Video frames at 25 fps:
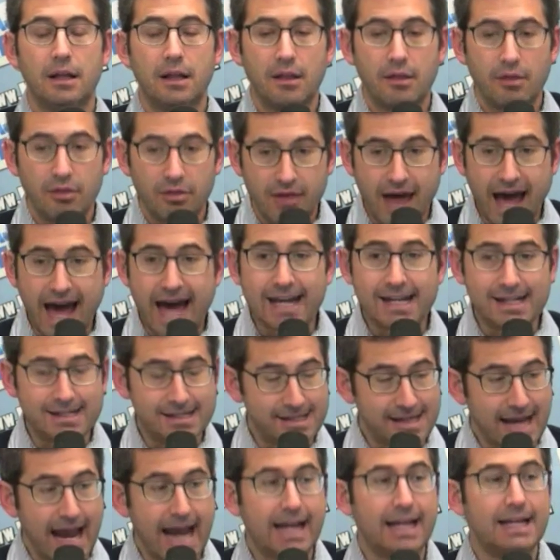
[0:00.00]
That is
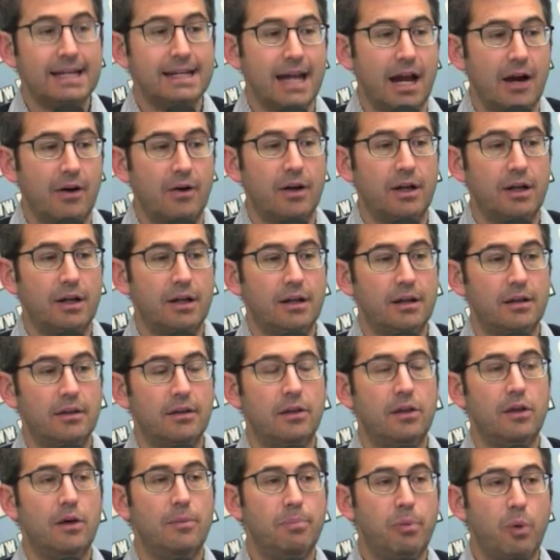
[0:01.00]
secondary.
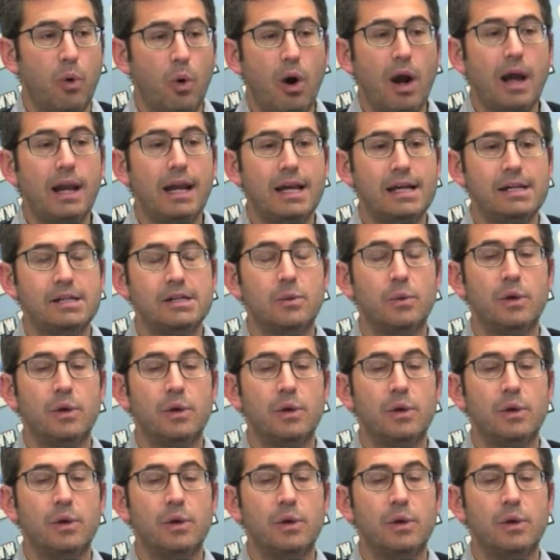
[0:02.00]
The point is